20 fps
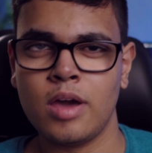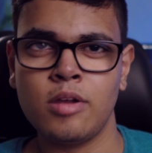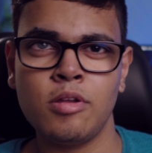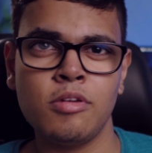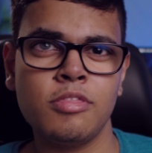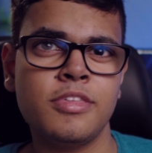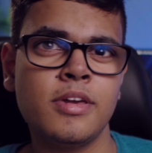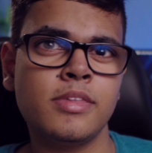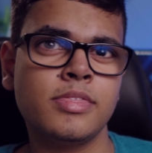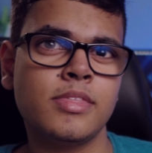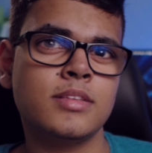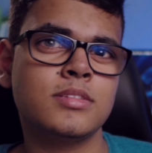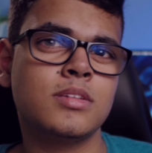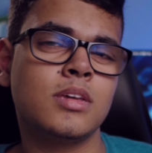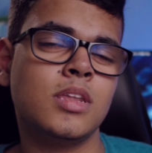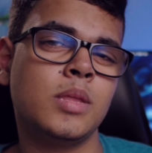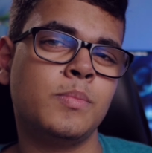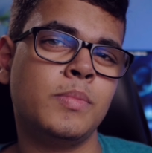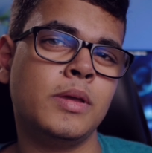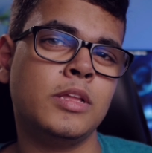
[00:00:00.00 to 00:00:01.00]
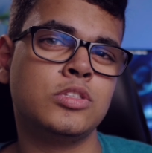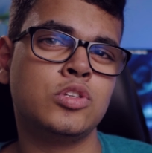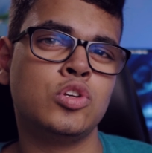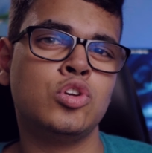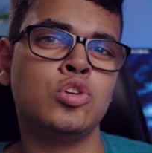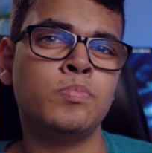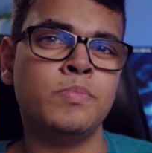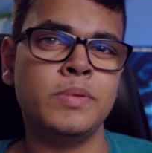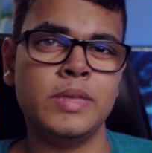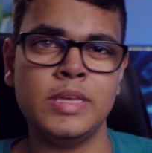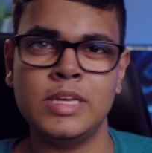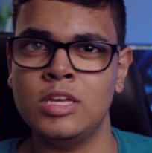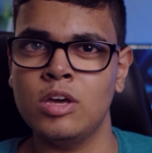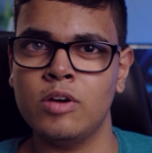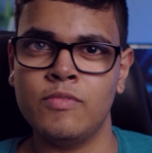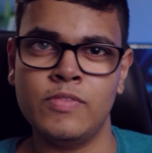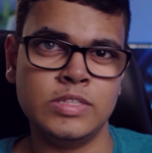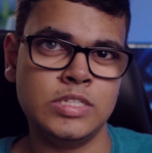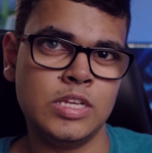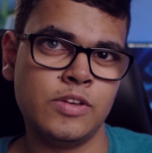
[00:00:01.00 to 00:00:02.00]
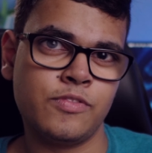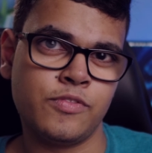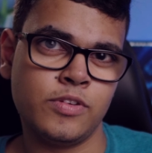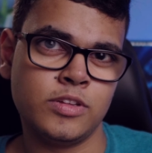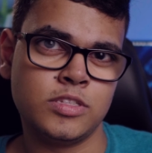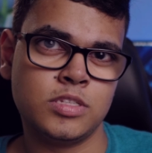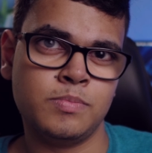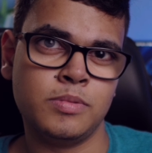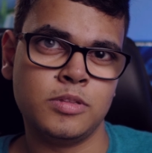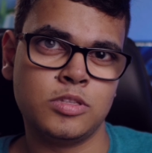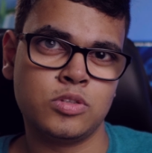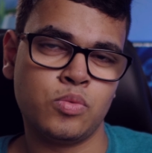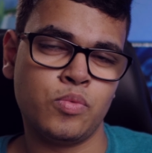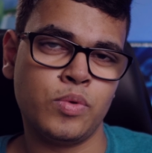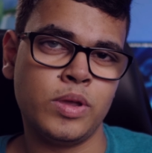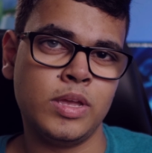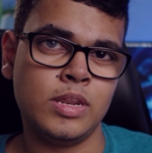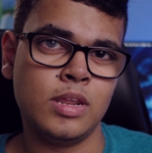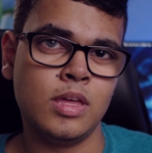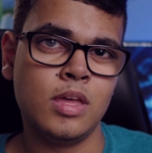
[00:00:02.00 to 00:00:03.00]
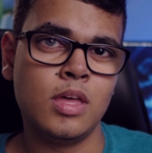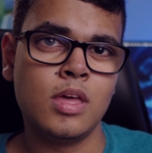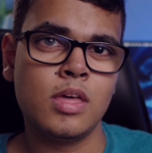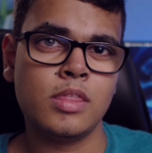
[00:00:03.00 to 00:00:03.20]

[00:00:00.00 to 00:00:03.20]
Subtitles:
I don't think there's going to be too big of a difference between